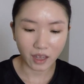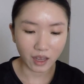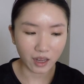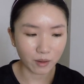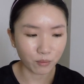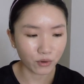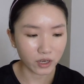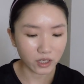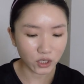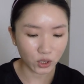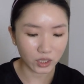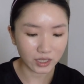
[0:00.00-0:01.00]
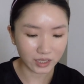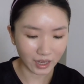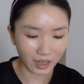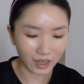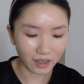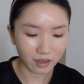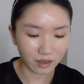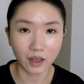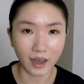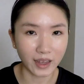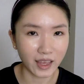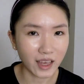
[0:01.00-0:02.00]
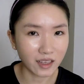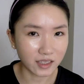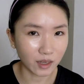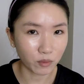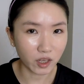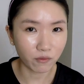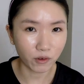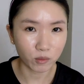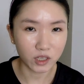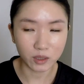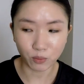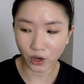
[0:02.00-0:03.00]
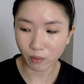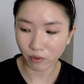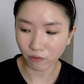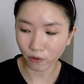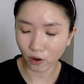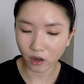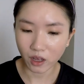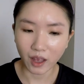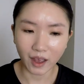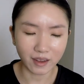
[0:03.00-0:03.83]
And I'm pretty sure that I had something from this brand before.